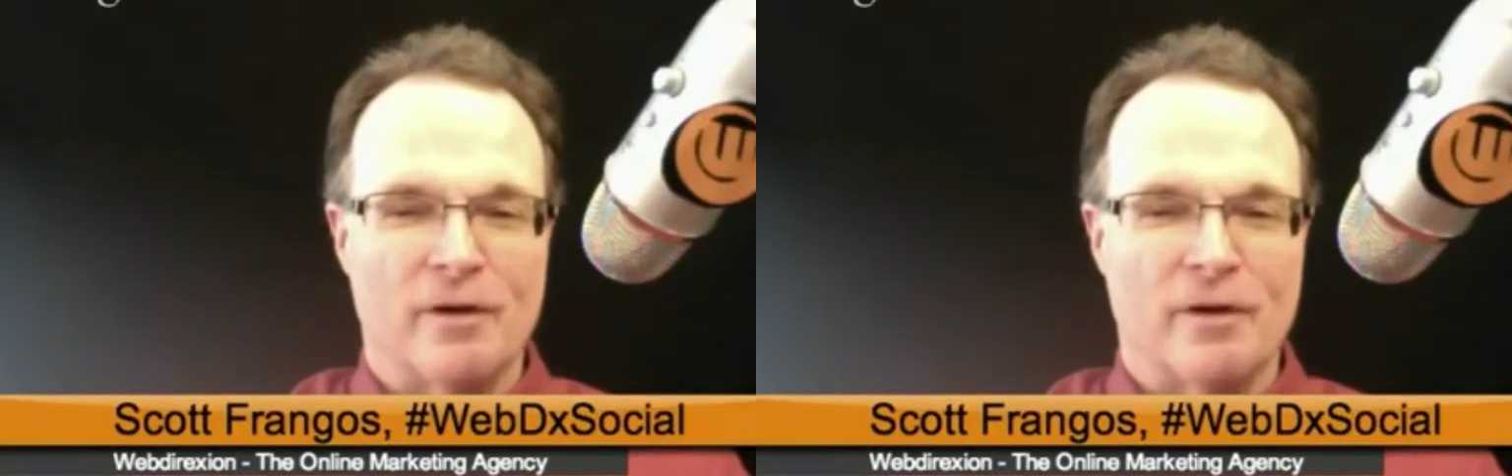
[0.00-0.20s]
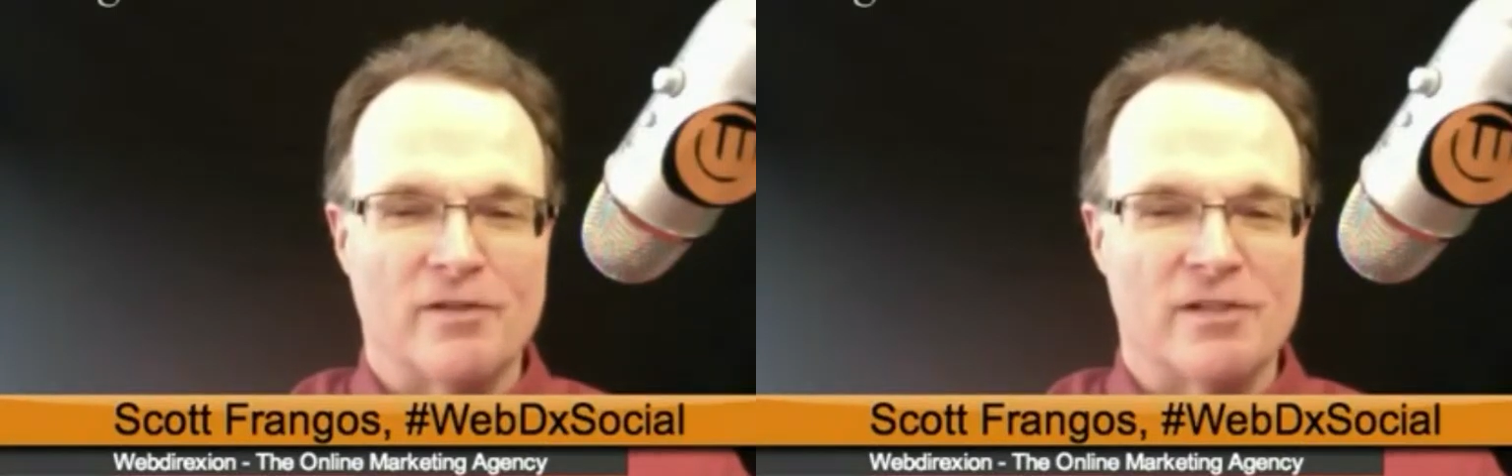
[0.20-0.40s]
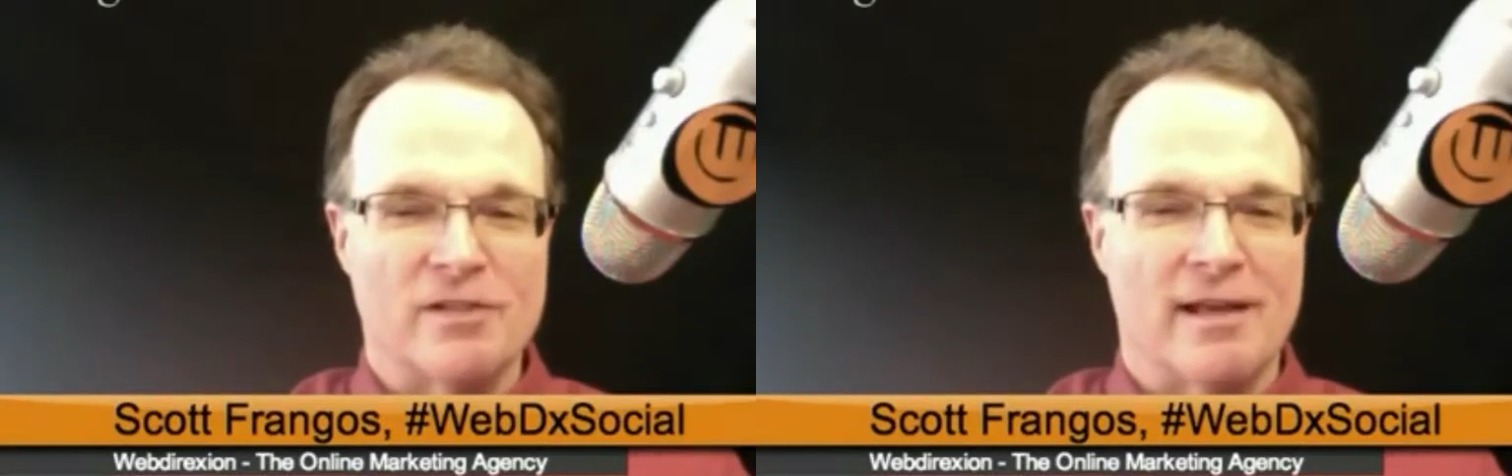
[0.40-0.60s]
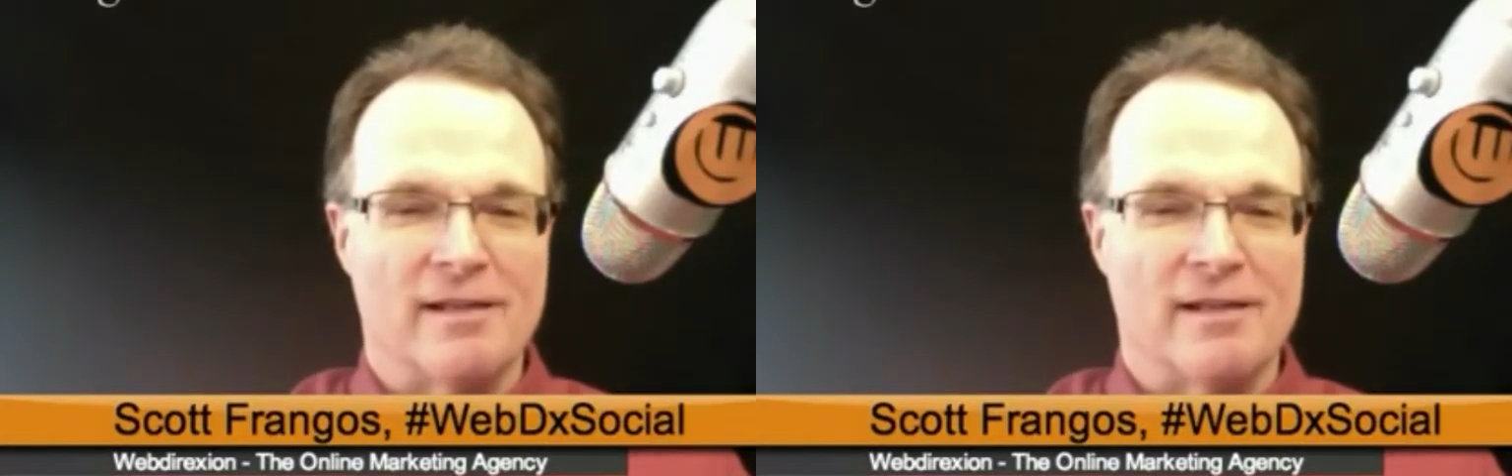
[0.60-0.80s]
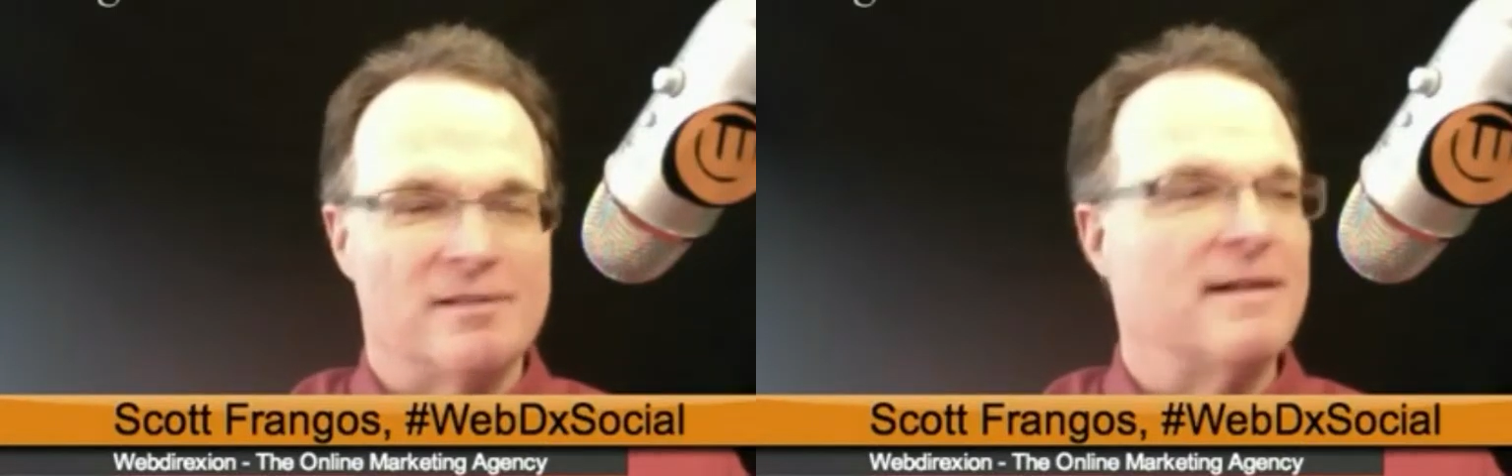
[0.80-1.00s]
for us
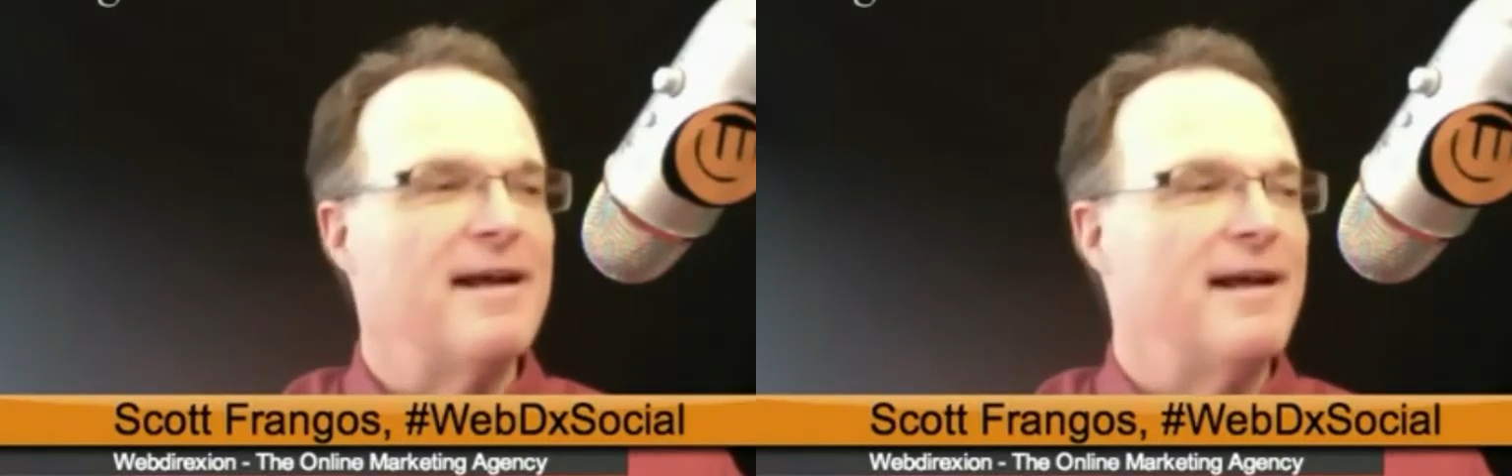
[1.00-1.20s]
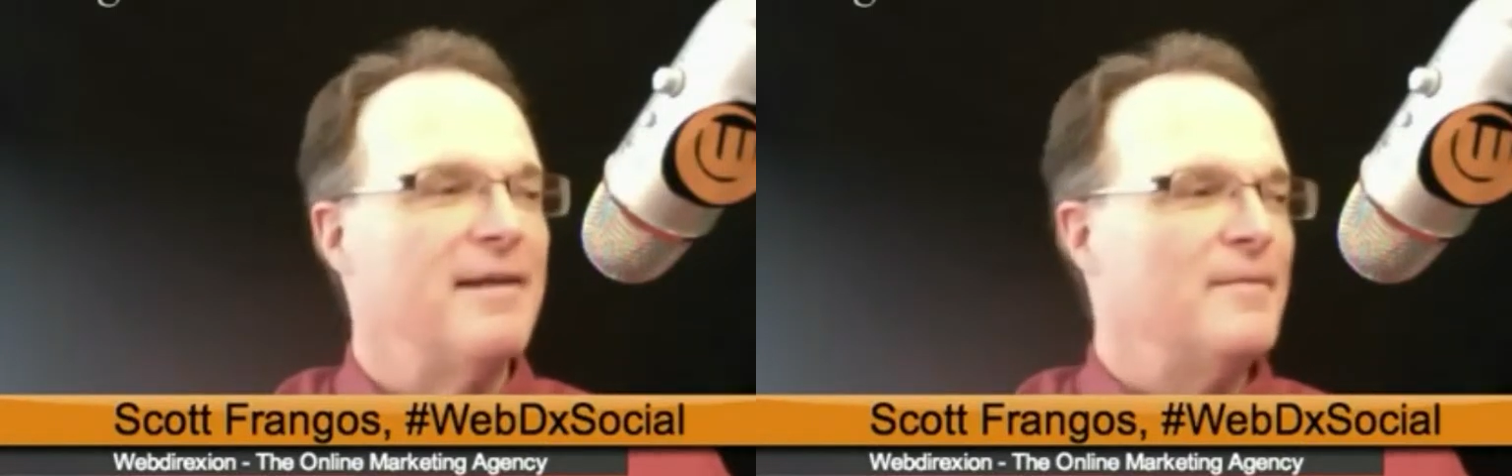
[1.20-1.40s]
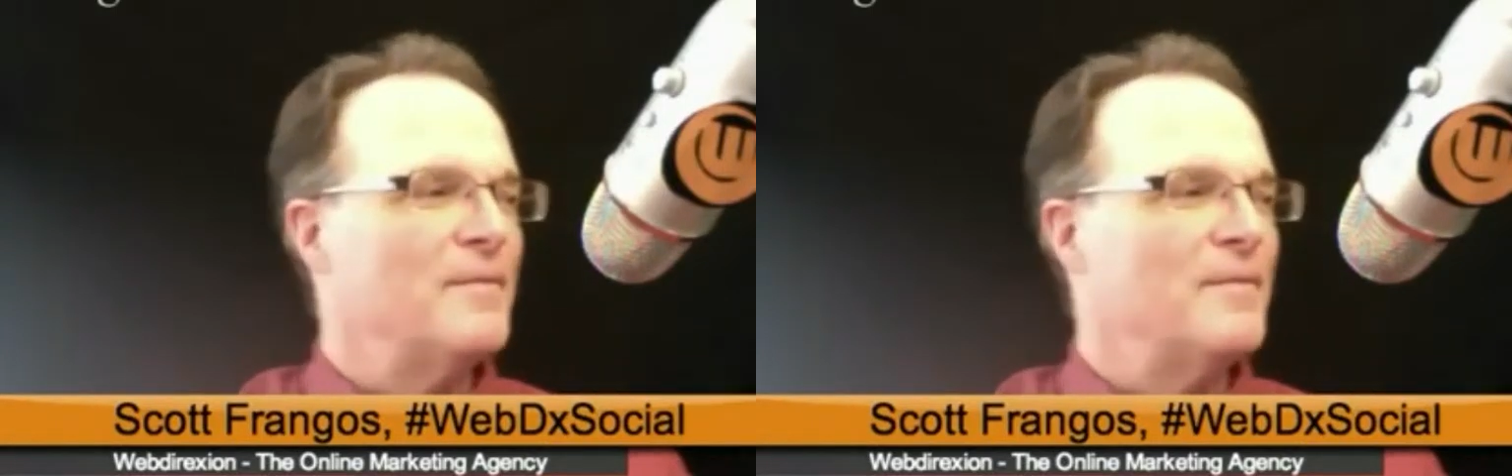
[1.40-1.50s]
today. Danette.